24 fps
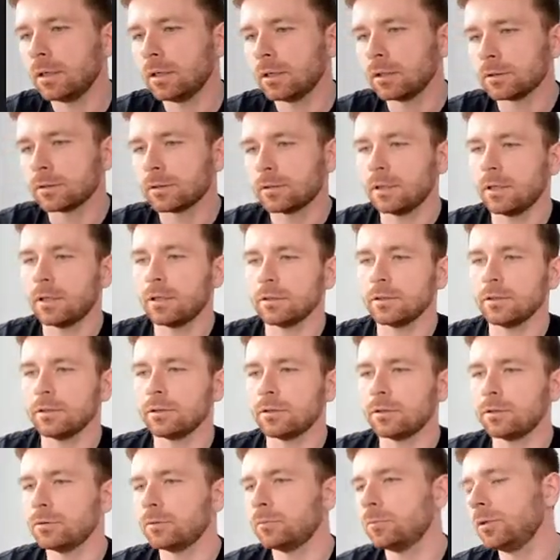
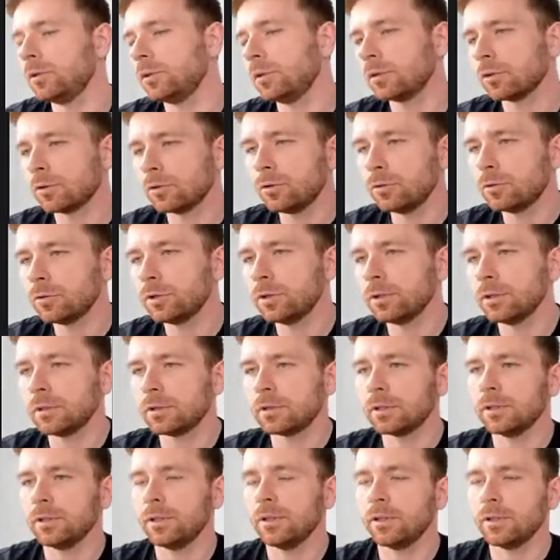started to be
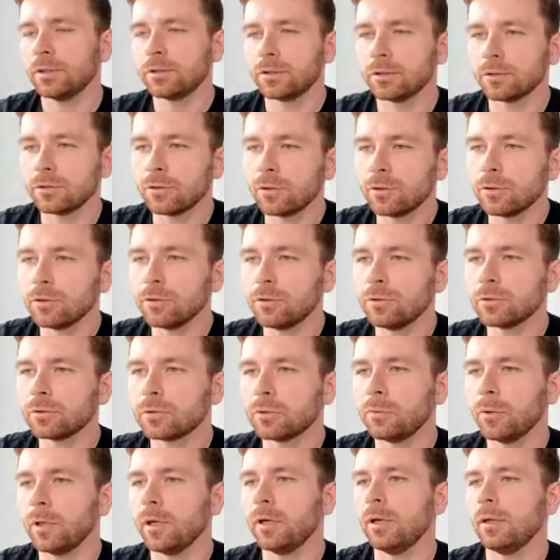encoded in the
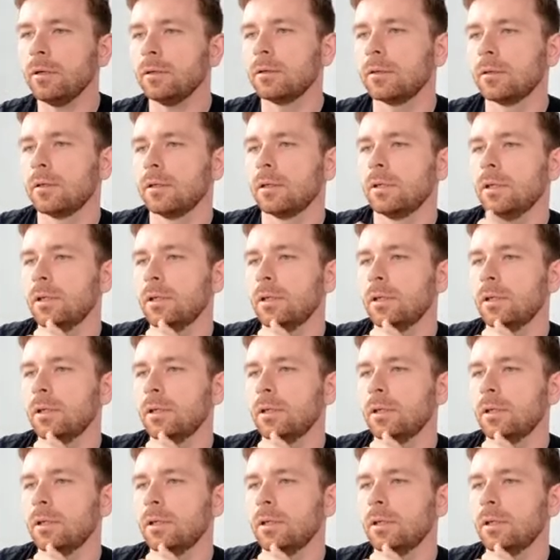synchronous way,